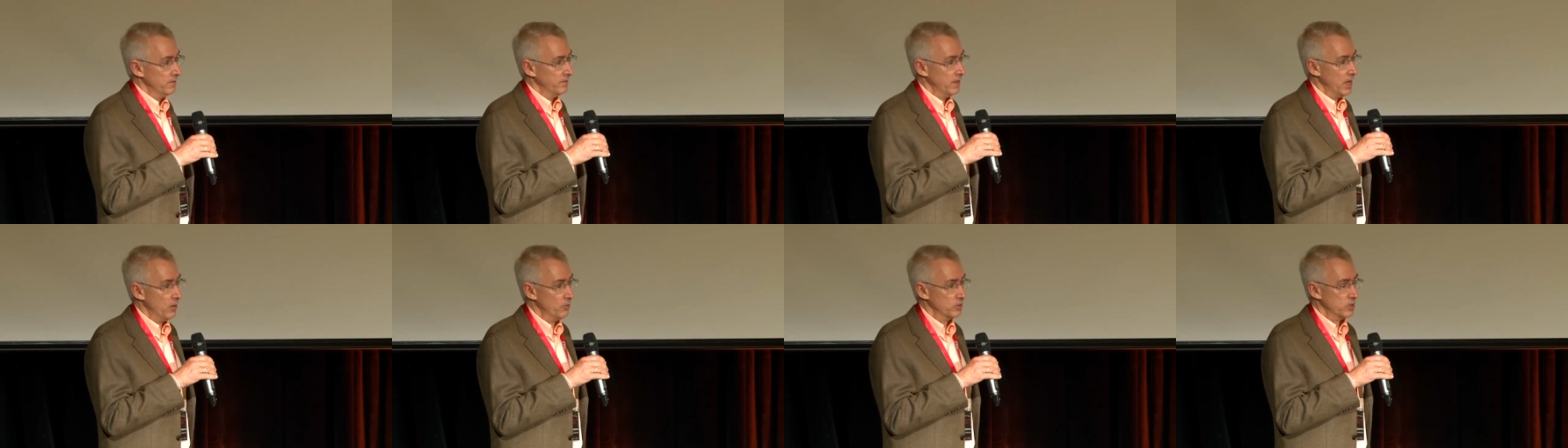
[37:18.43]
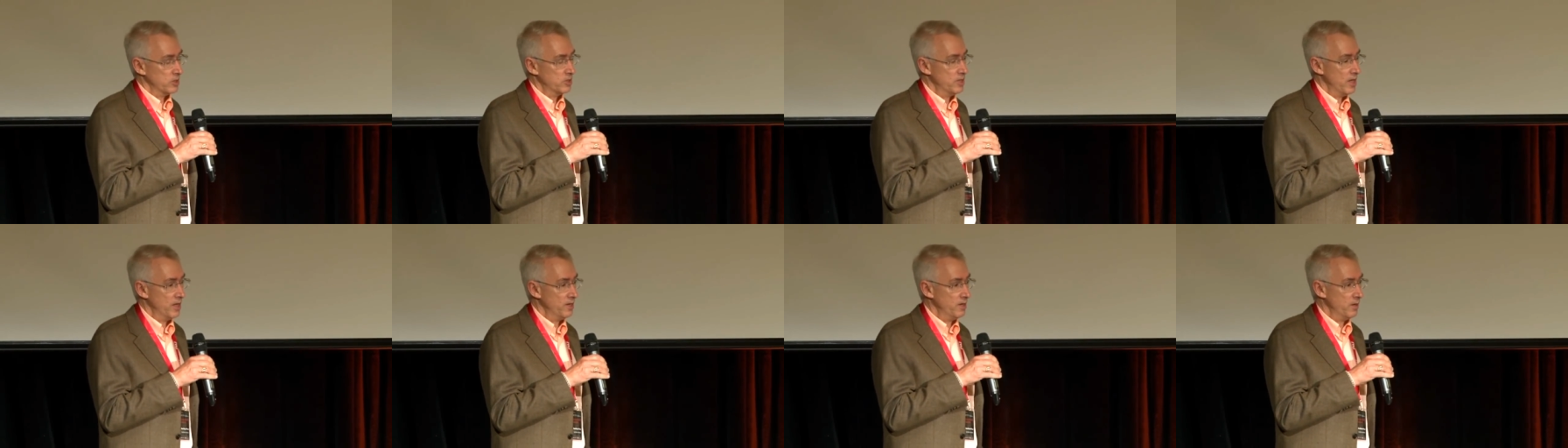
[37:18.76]
That
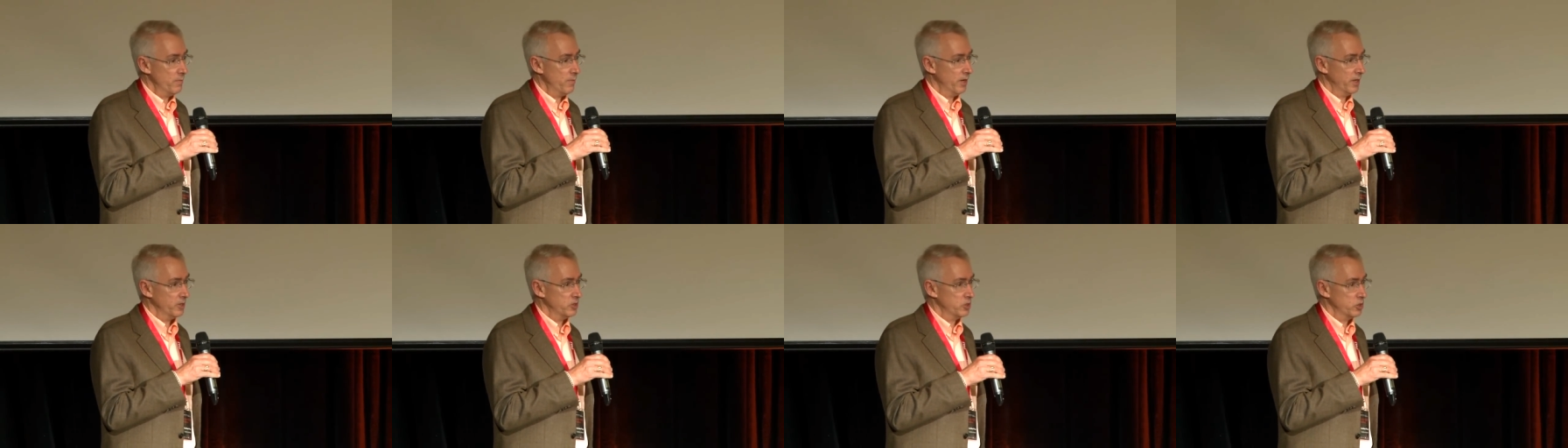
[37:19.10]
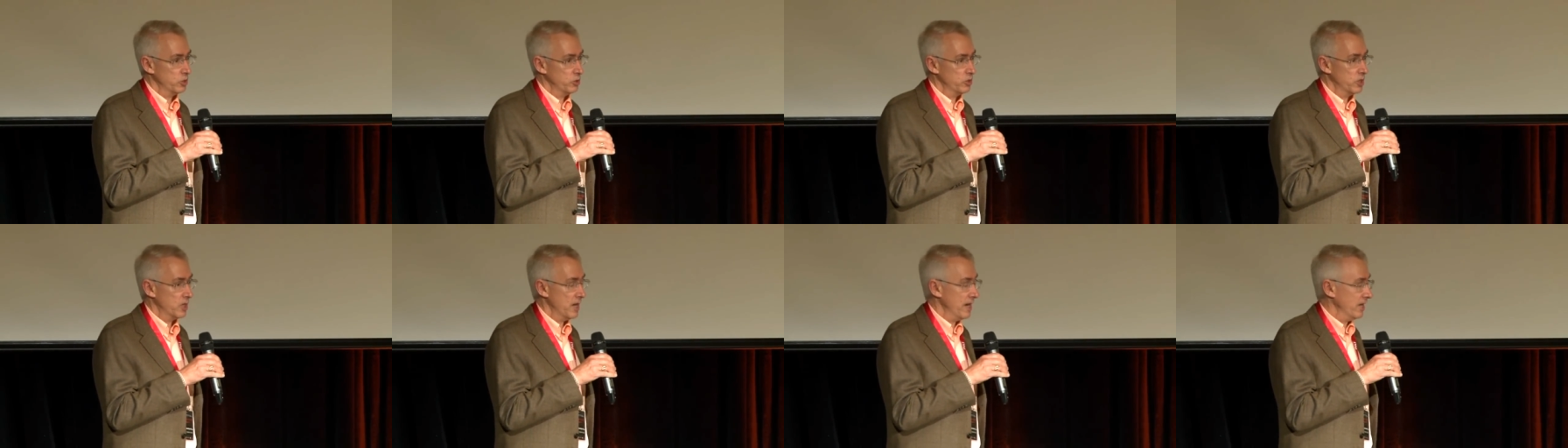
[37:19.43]
was attended by
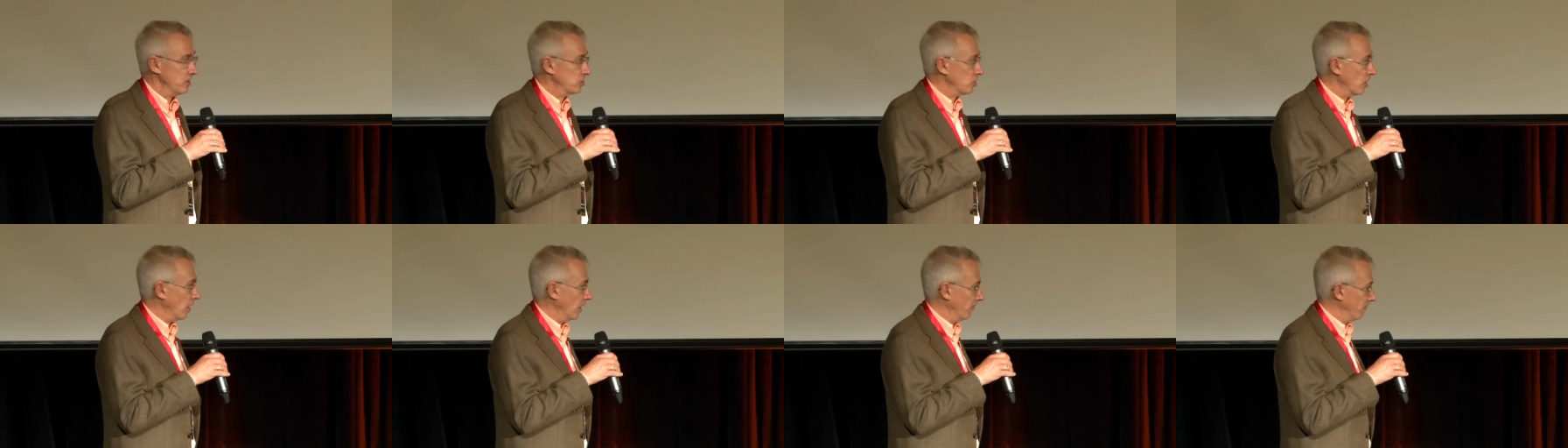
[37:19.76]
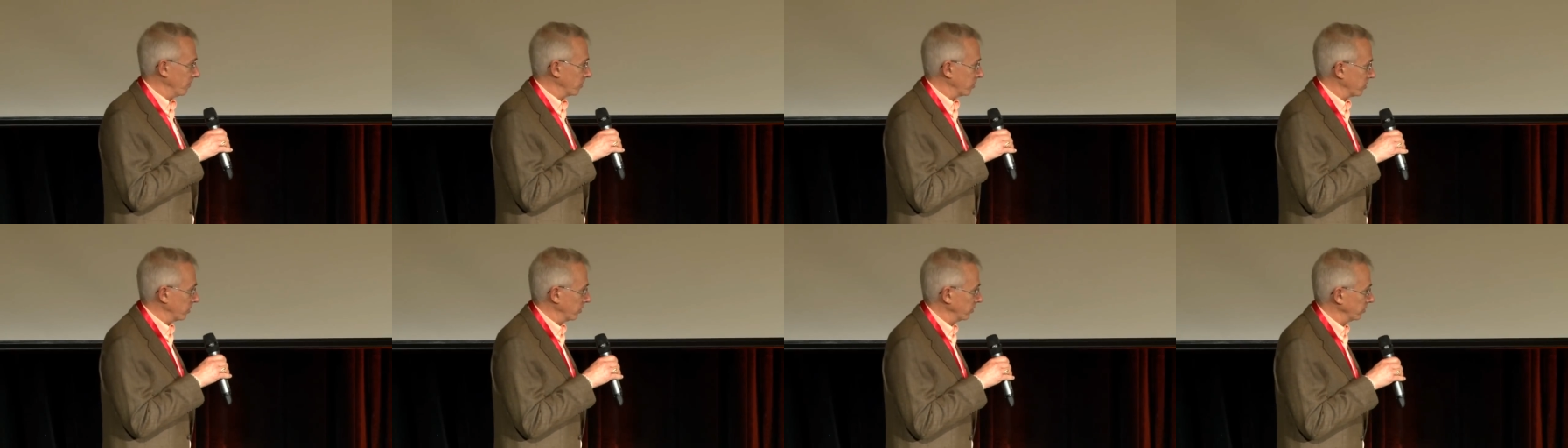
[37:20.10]
two grants
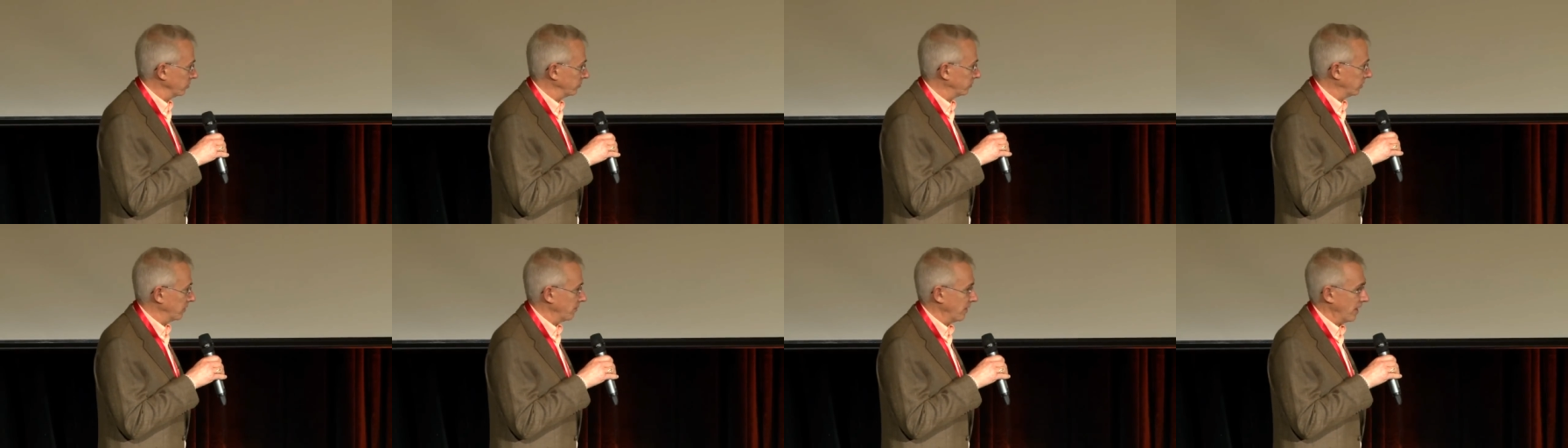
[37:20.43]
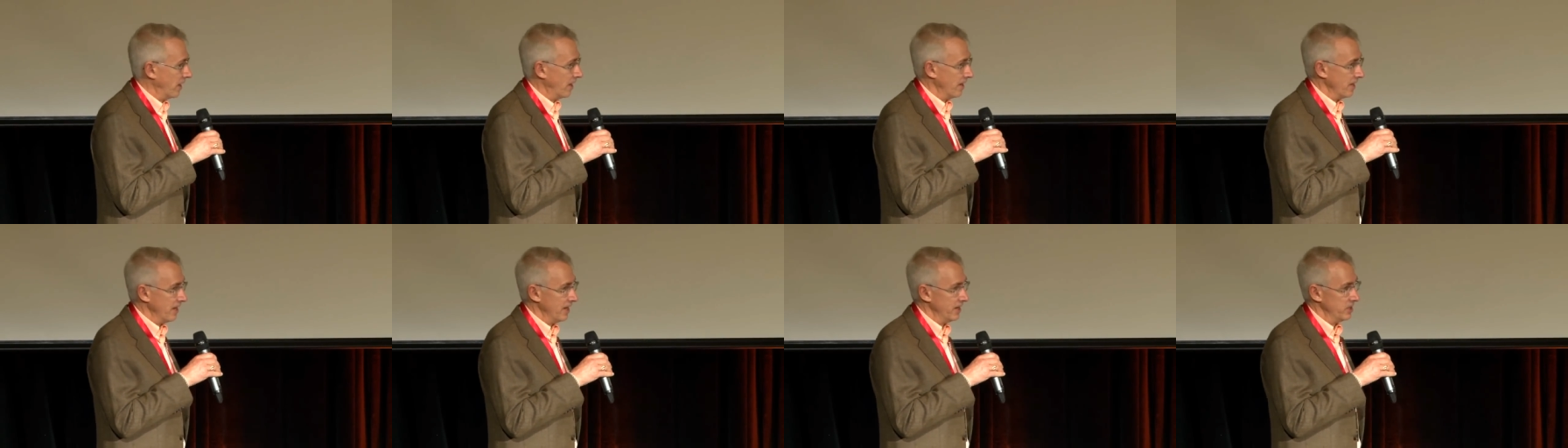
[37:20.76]
officers from
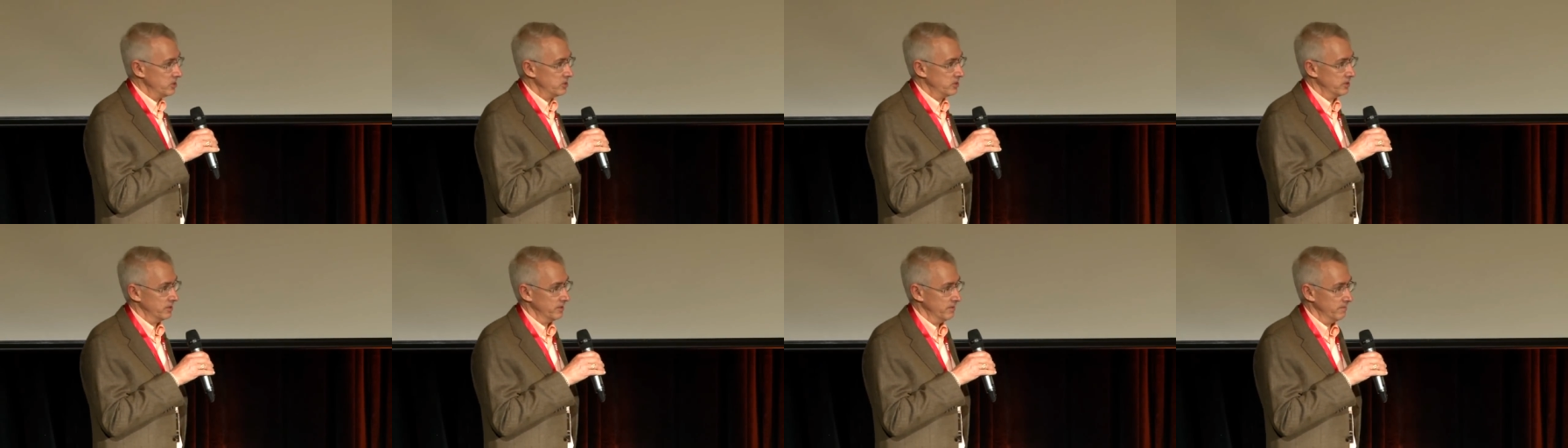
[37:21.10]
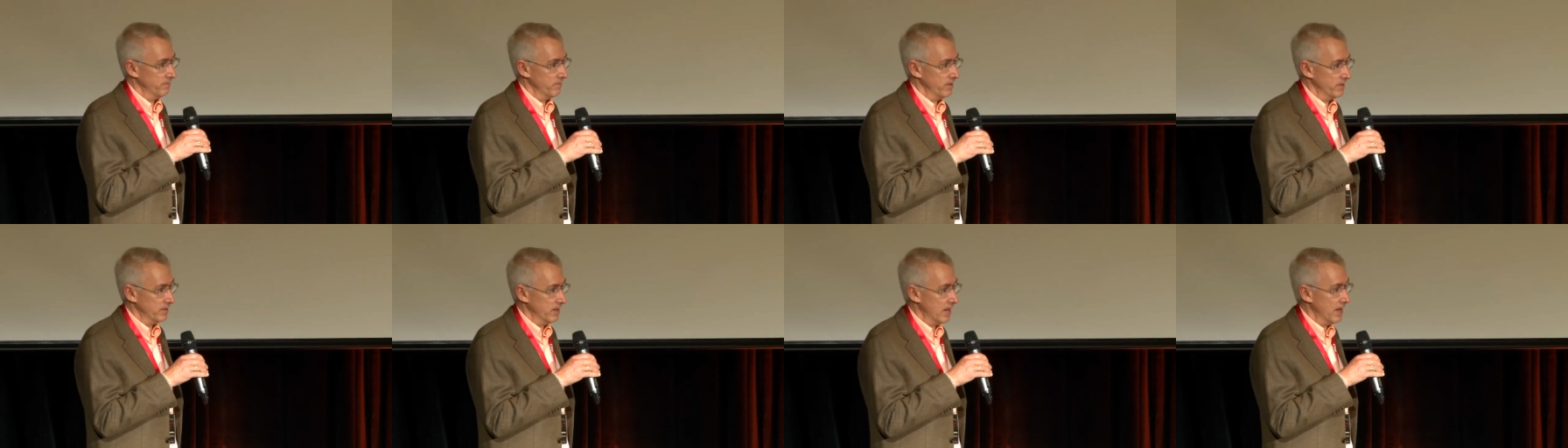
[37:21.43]
NIH
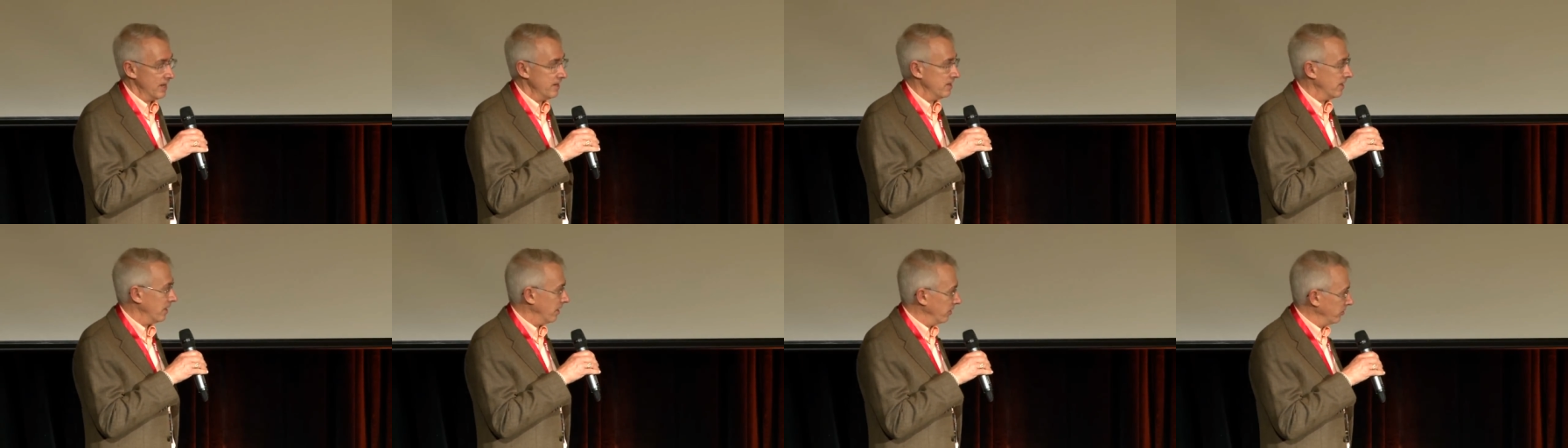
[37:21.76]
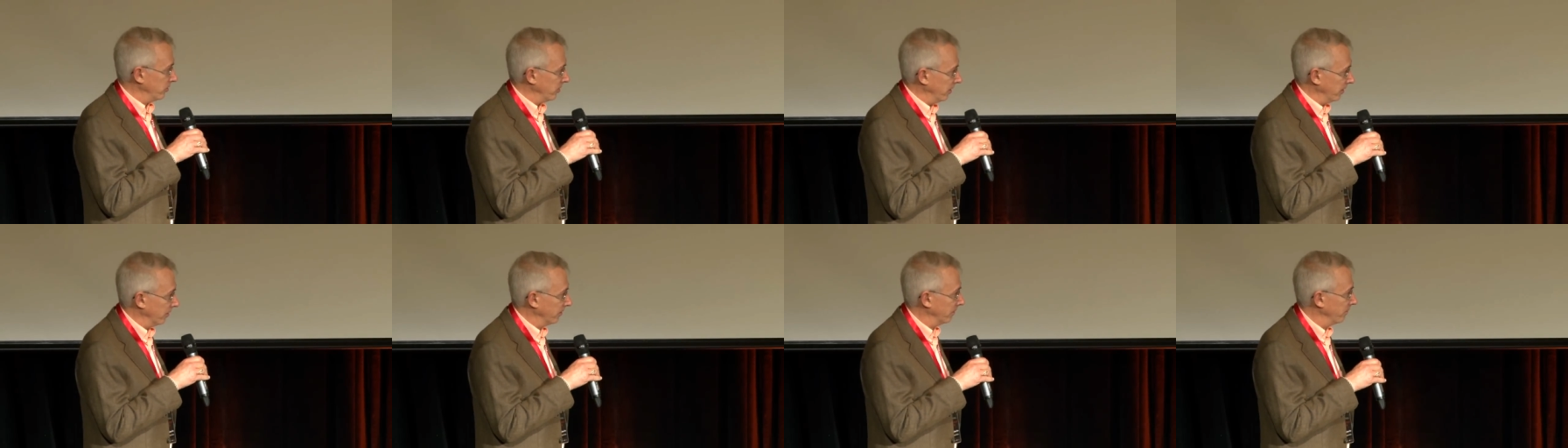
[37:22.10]
and NIDA, I
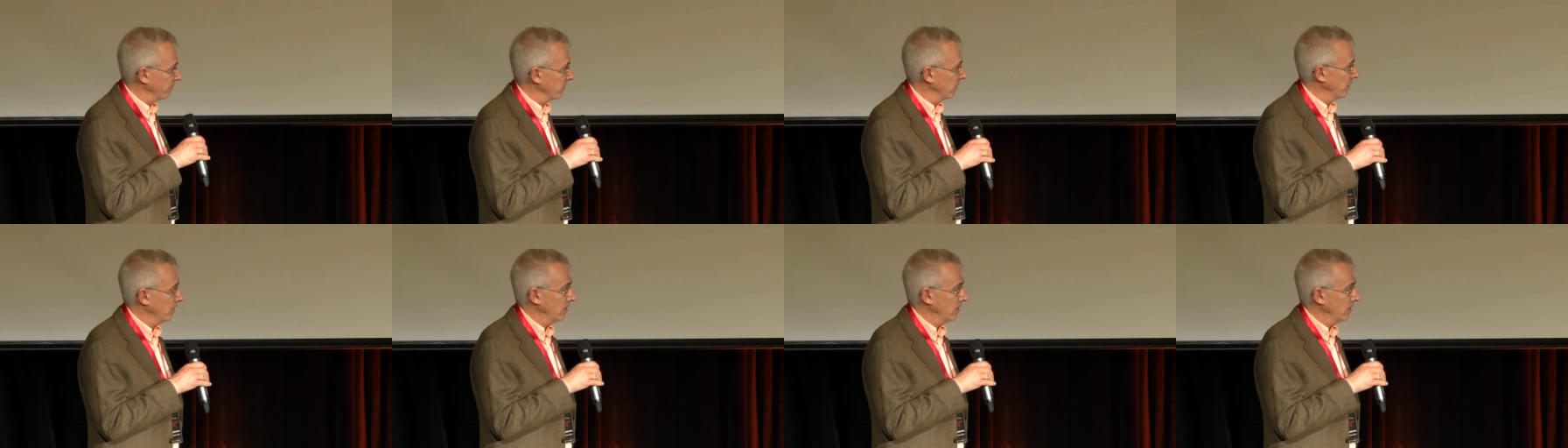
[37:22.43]
think,